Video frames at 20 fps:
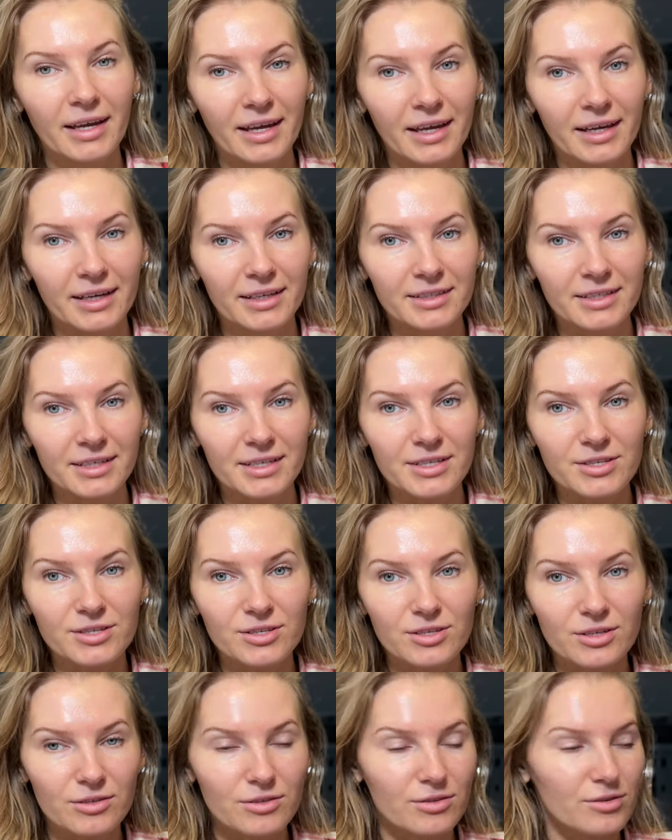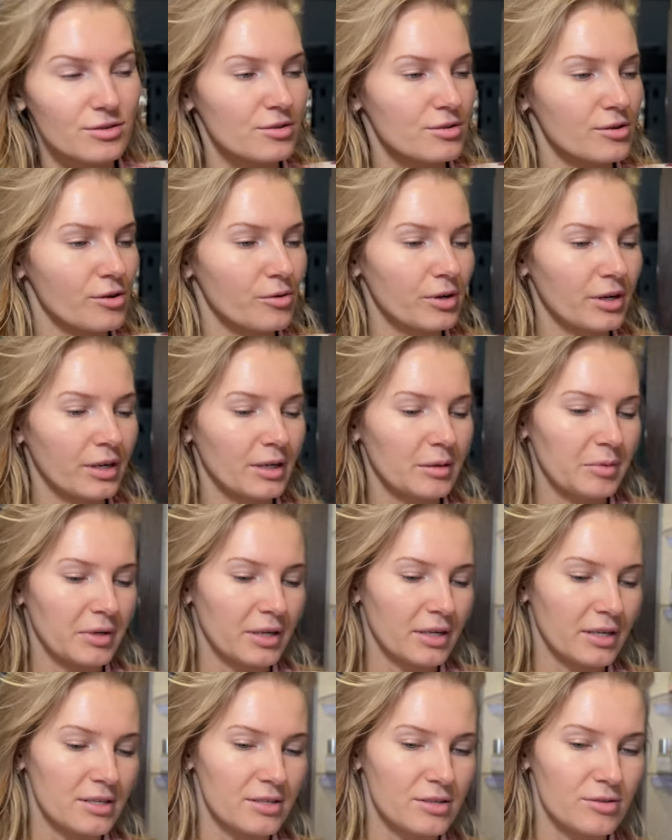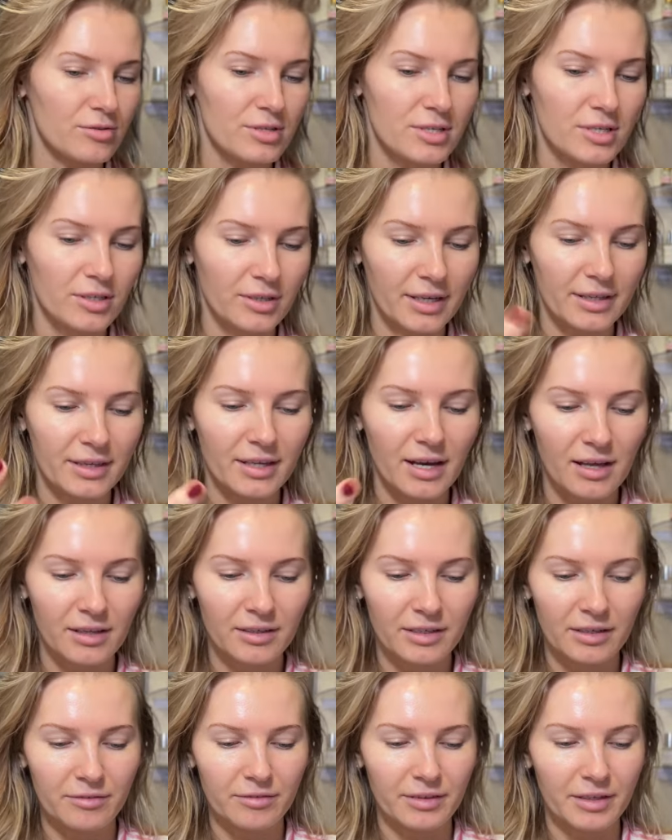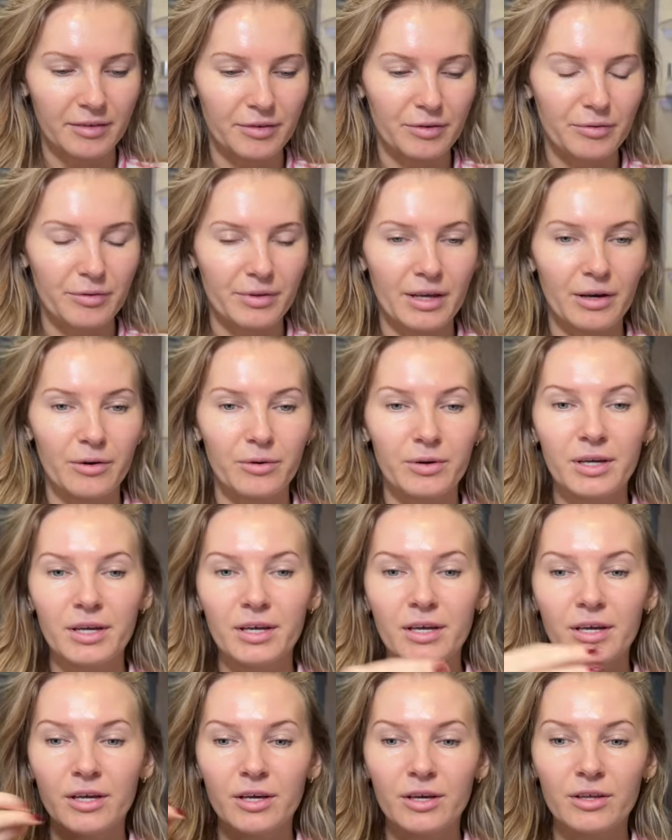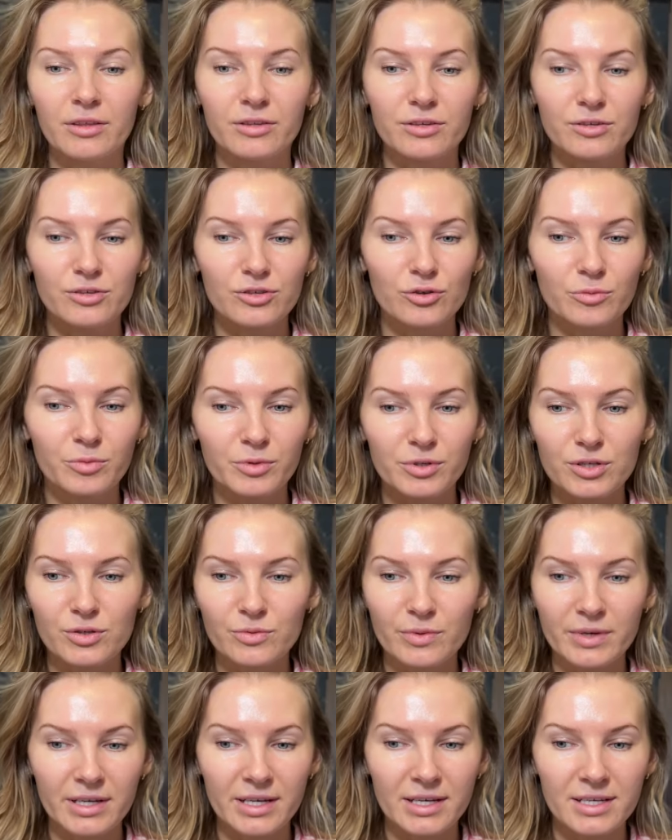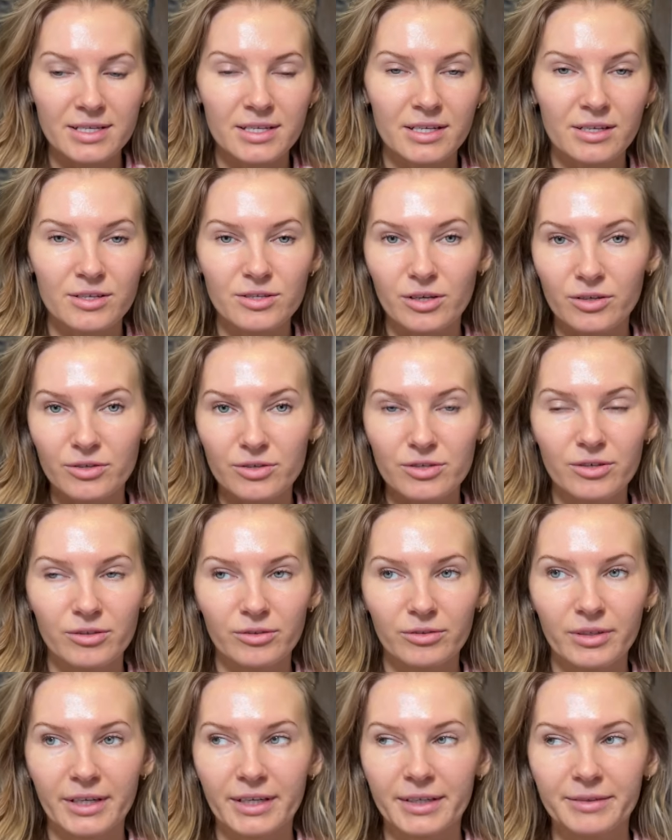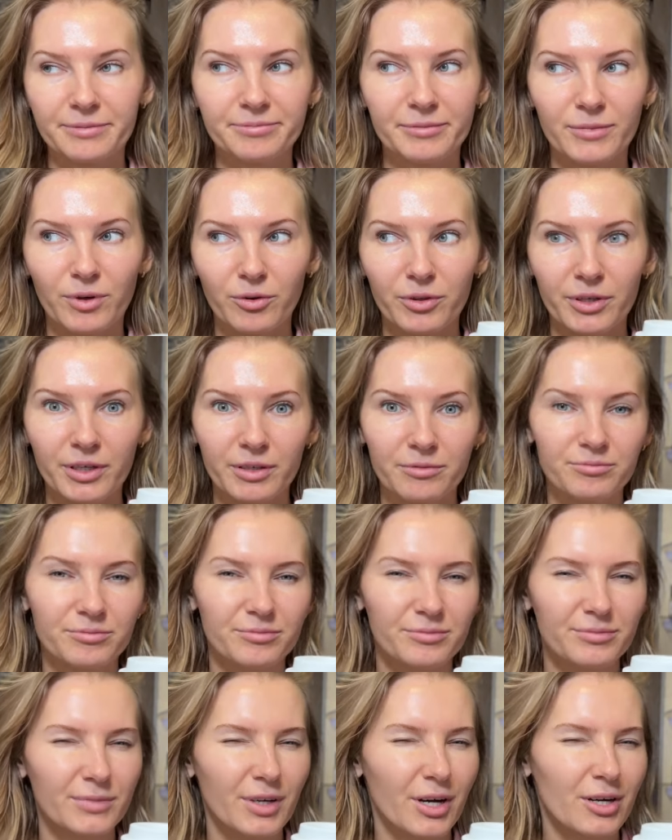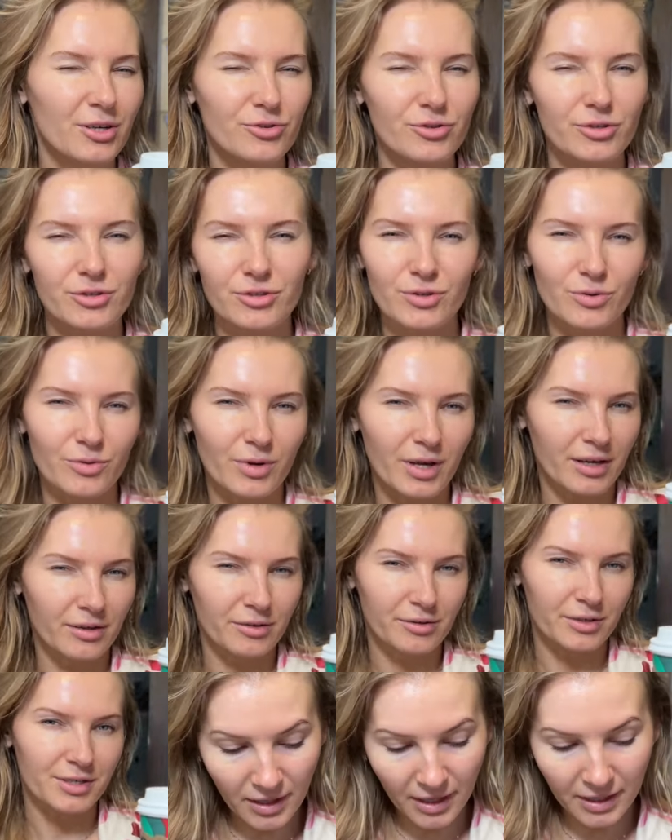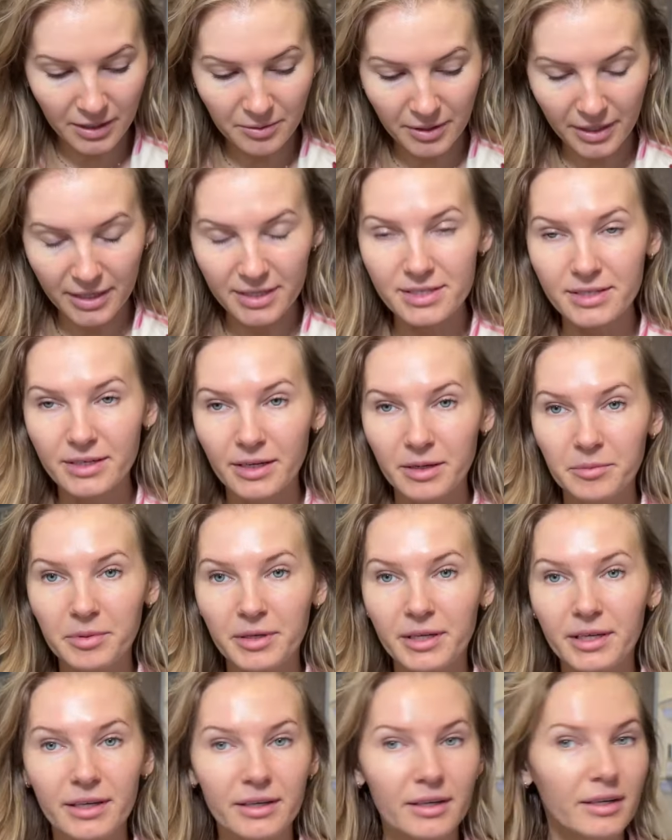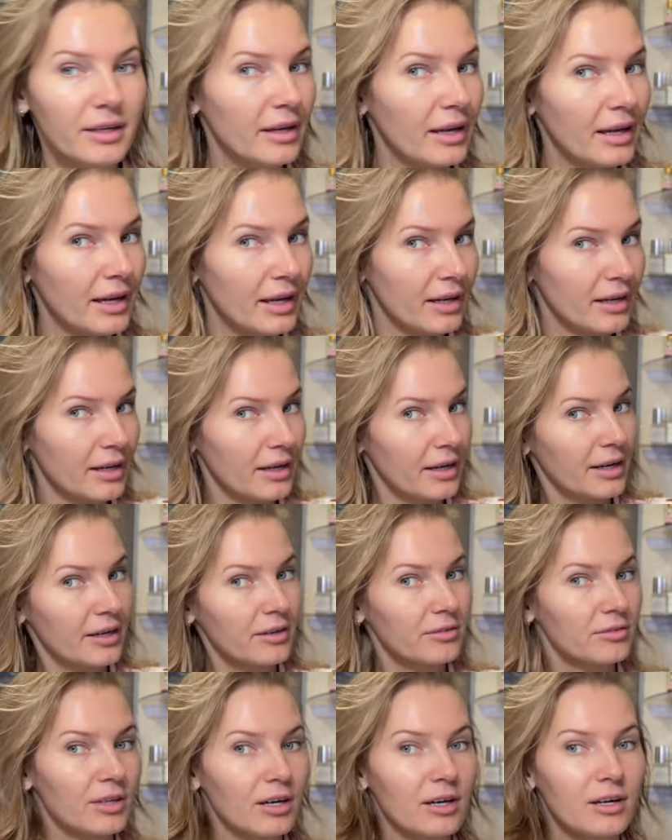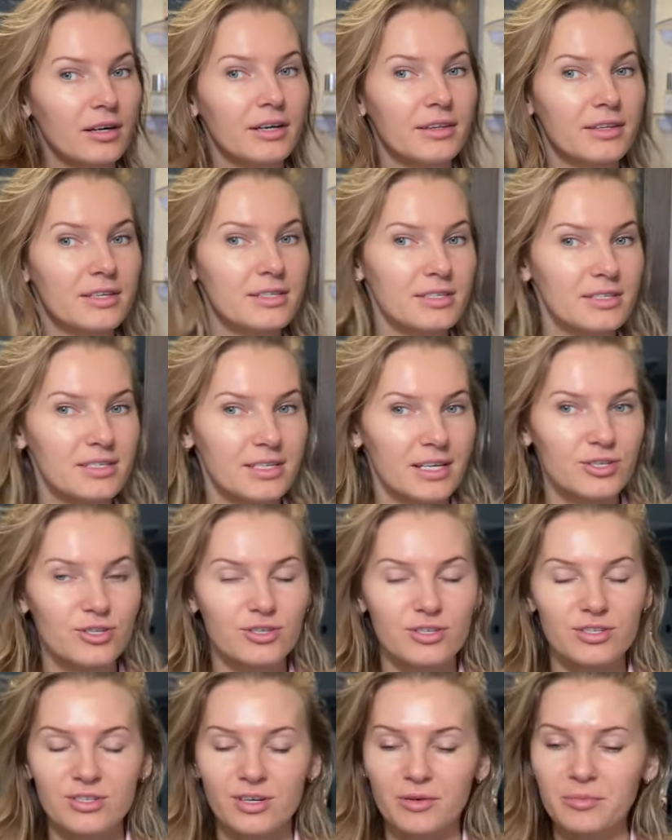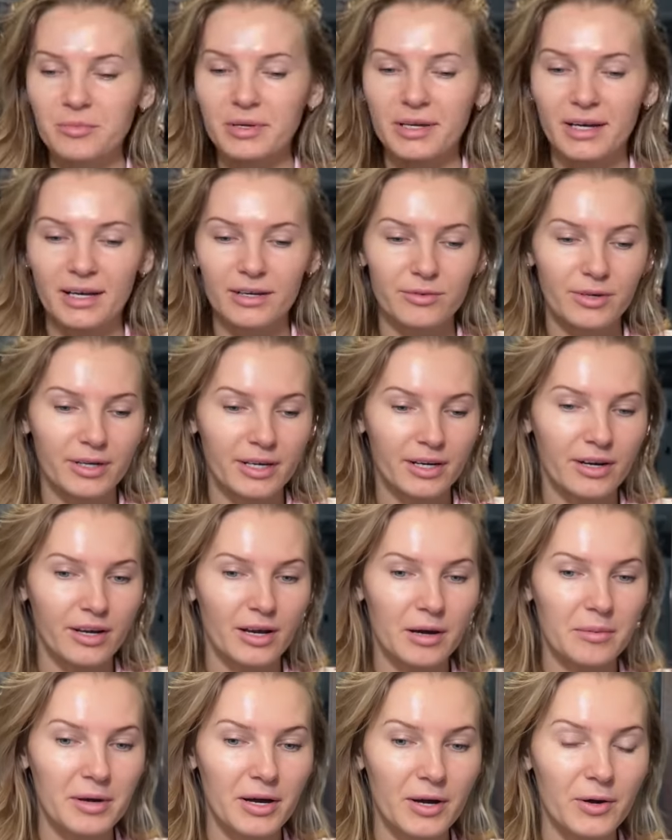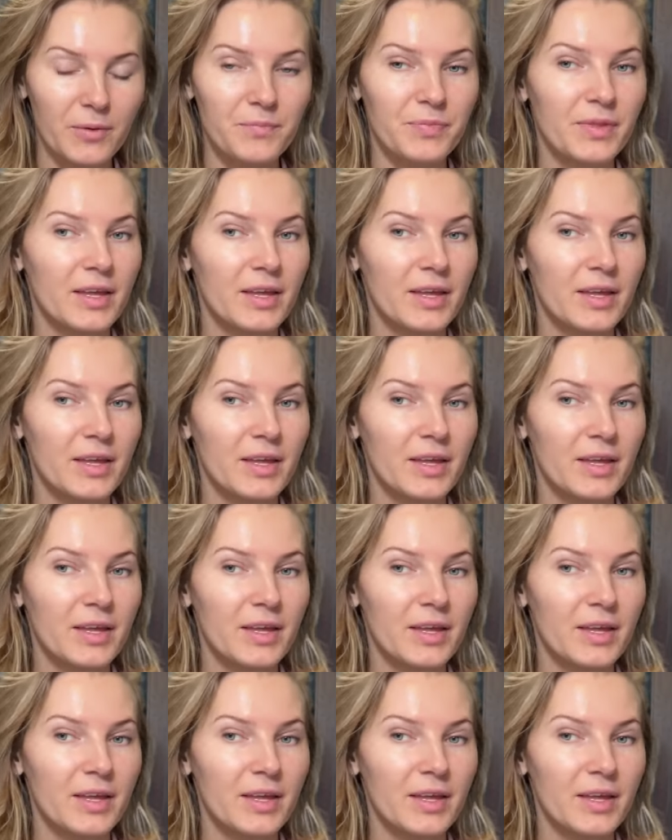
And it's so good because you still get the holiday flavor without the super sweetness. And it's also like only 100 or so calories. Anyway, it's gonna be a hair vlog. These extensions are beyond ready to come out.